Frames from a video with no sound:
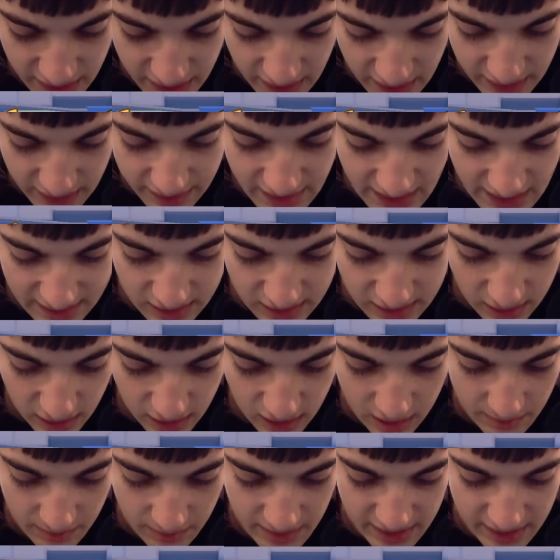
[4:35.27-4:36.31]
that
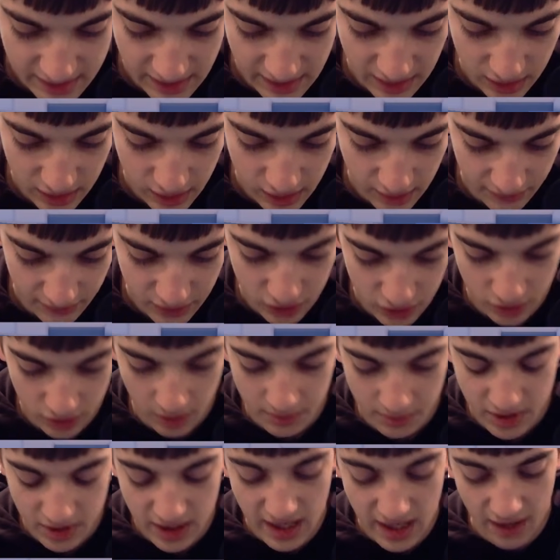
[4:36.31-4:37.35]
is a good enough
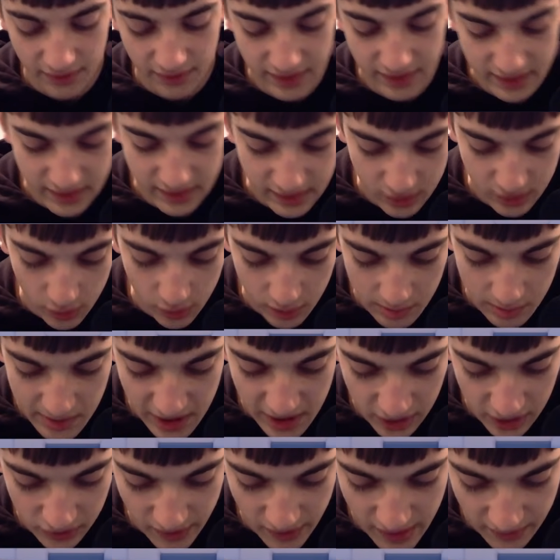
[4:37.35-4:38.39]
description. Now, this is going to be a
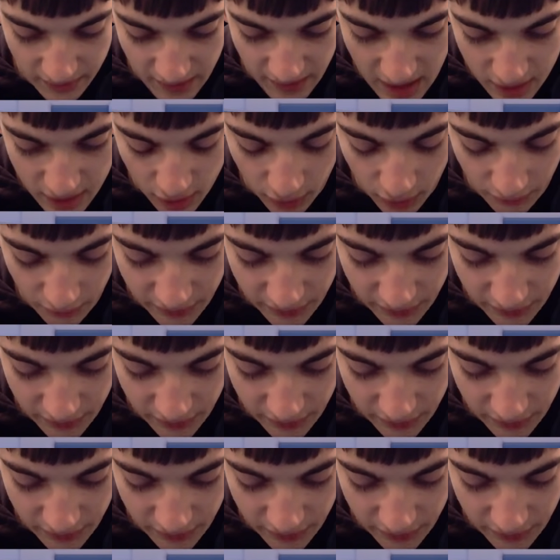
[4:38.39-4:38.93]
great round. Hopefully